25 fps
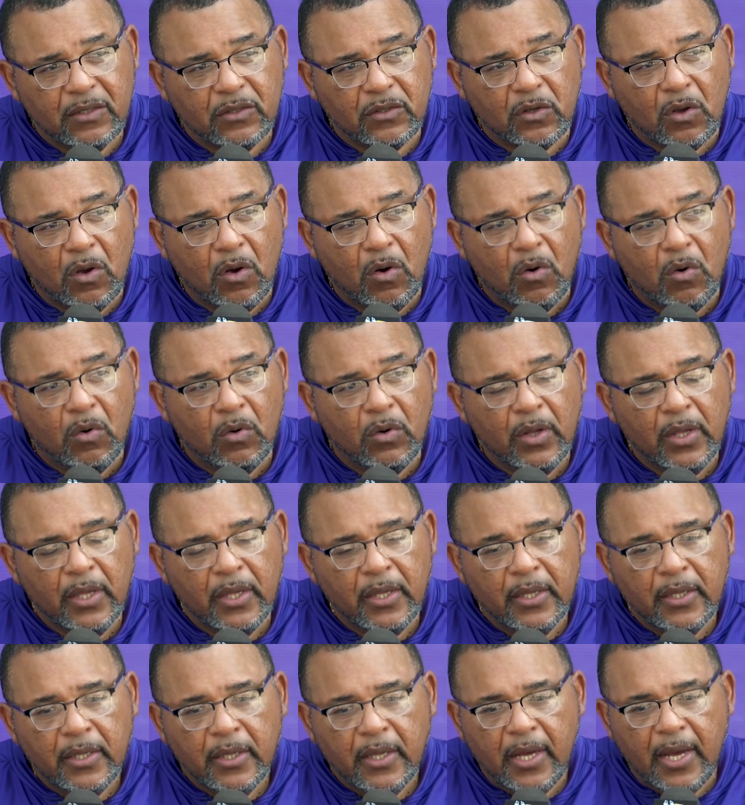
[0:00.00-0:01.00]
So
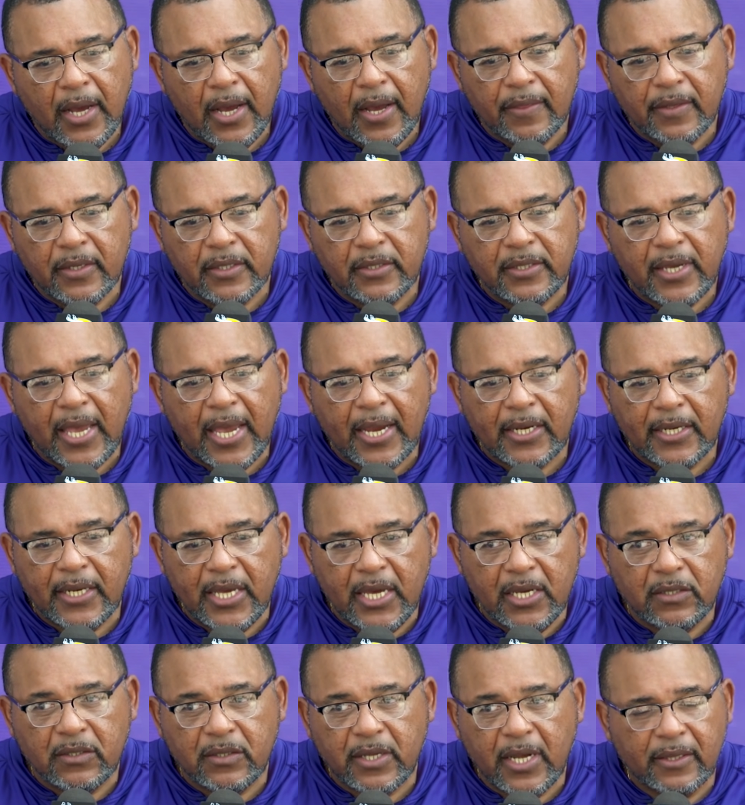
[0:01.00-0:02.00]
the
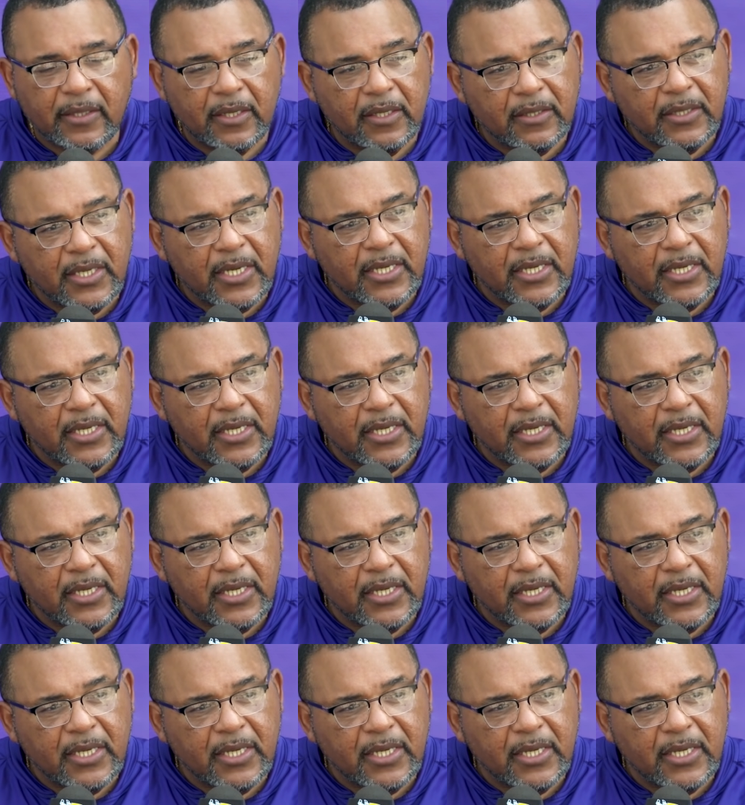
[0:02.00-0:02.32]
techniques that the